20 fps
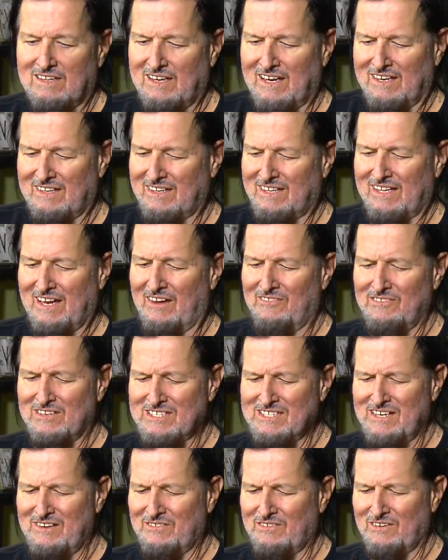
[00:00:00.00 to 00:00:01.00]
that, that
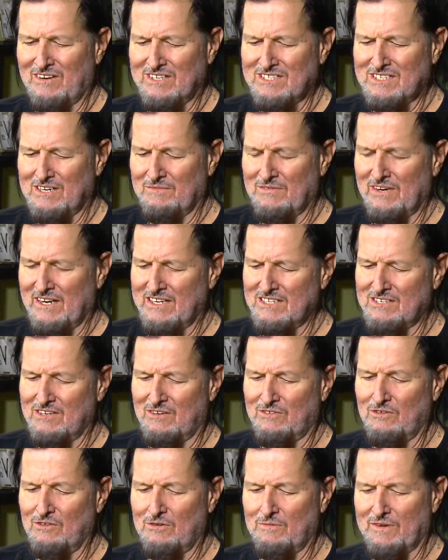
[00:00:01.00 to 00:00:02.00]
was never a
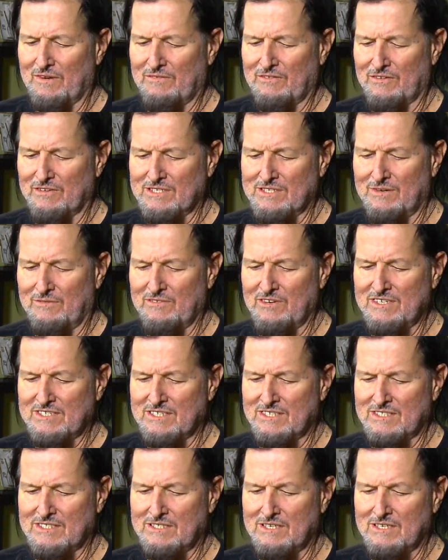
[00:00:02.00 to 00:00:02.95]
stipulation or rule, but for some reason,